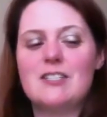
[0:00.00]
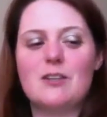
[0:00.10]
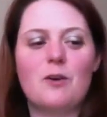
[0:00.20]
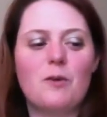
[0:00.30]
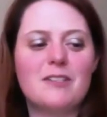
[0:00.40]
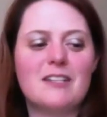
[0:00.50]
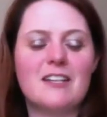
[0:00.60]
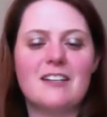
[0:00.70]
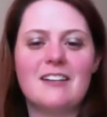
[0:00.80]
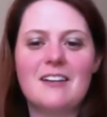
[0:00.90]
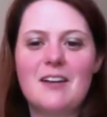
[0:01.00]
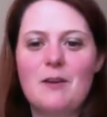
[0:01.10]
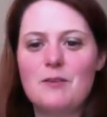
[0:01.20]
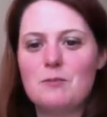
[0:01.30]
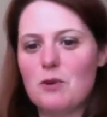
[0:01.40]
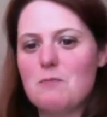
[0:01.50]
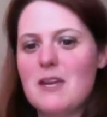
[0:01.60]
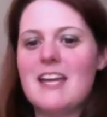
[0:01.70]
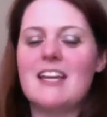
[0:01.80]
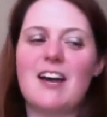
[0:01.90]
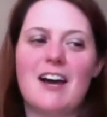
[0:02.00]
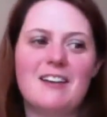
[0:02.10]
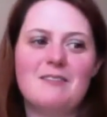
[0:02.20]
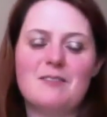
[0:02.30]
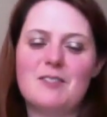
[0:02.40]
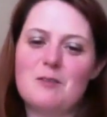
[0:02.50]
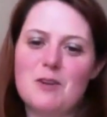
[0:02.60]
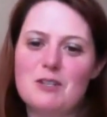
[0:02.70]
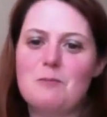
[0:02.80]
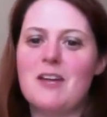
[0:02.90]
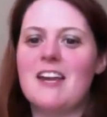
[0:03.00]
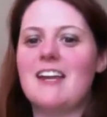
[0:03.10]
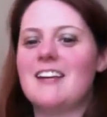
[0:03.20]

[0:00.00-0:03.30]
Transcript: So it was more me and not so much Penny,